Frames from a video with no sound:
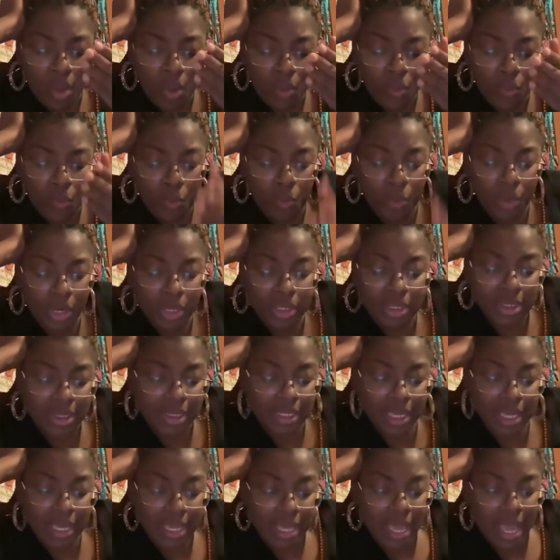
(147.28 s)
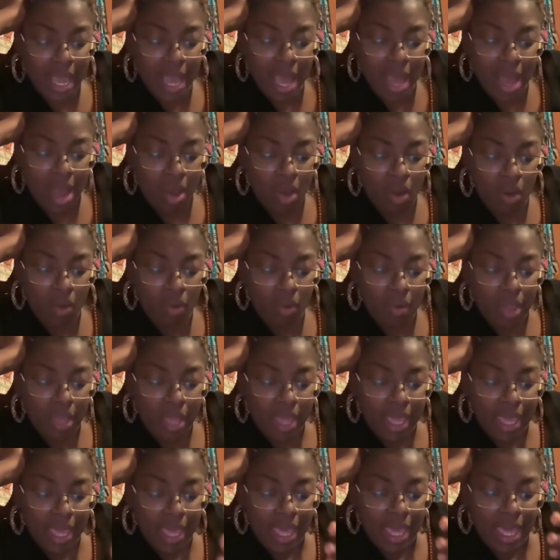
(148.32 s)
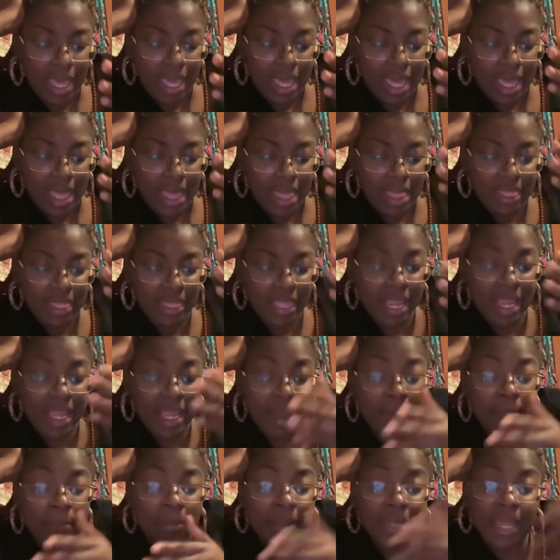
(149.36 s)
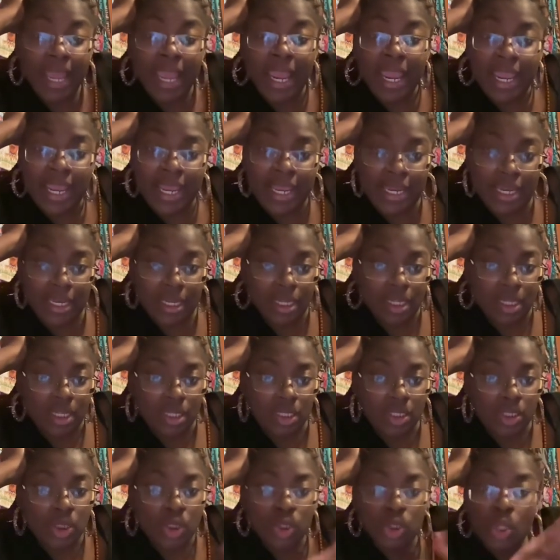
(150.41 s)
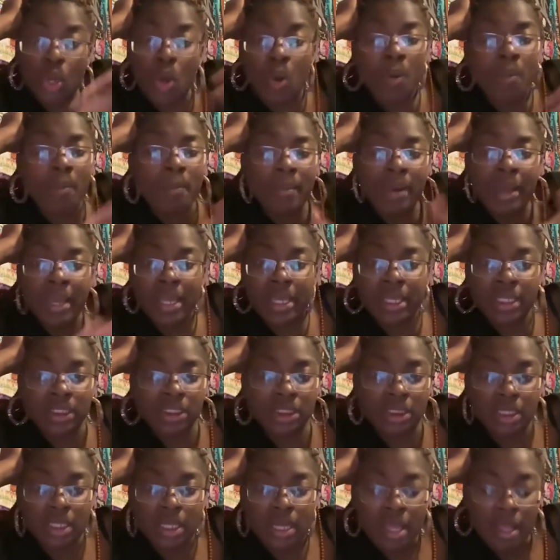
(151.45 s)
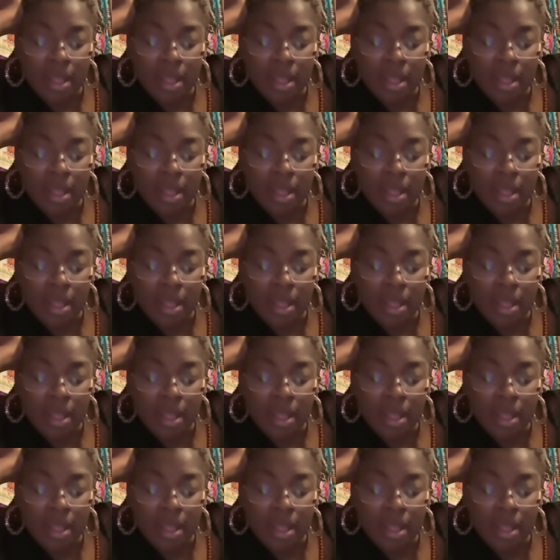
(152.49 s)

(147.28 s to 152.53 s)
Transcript: We're seeing how they complained so much,